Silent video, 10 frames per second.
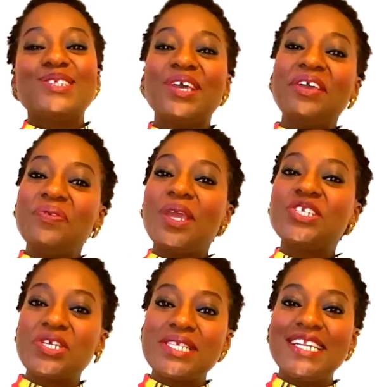So if you're
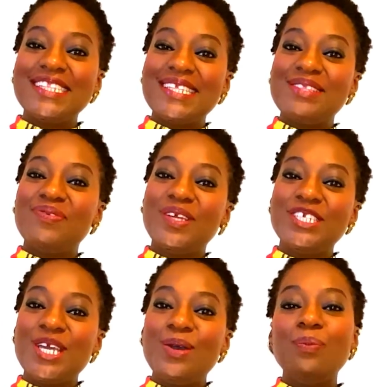interested in this
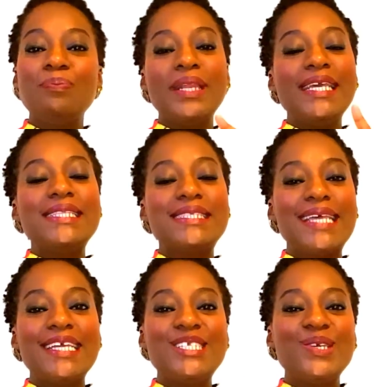video, please
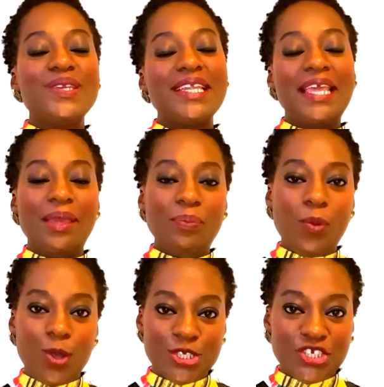stay tuned and
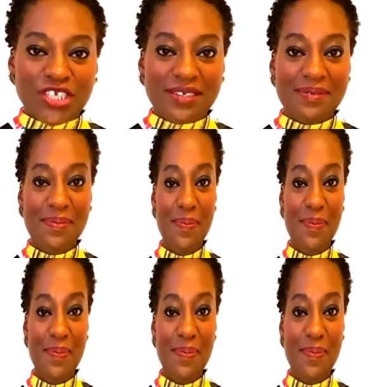keep watching.